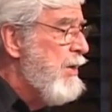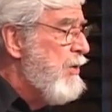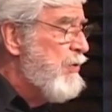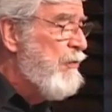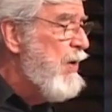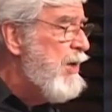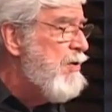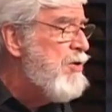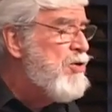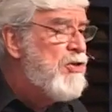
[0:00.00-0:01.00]
So failure
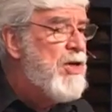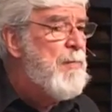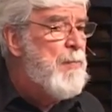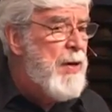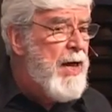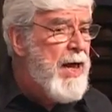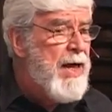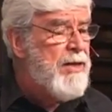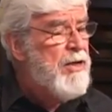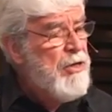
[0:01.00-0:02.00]
is just a
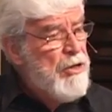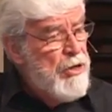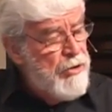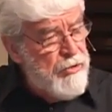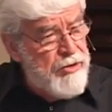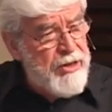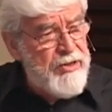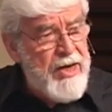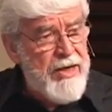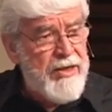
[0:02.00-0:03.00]
path to
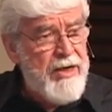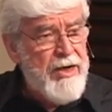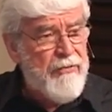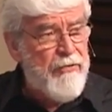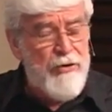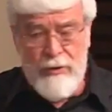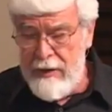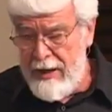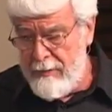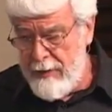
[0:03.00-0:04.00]
success if you let it